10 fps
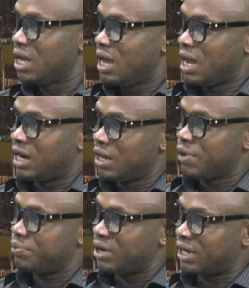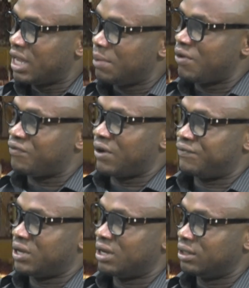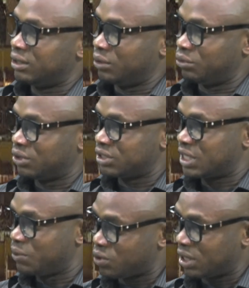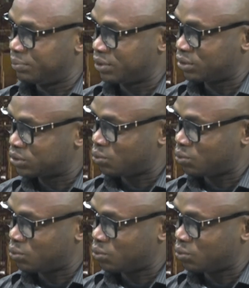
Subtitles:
And the people at the end of affair, they will just keep quiet because,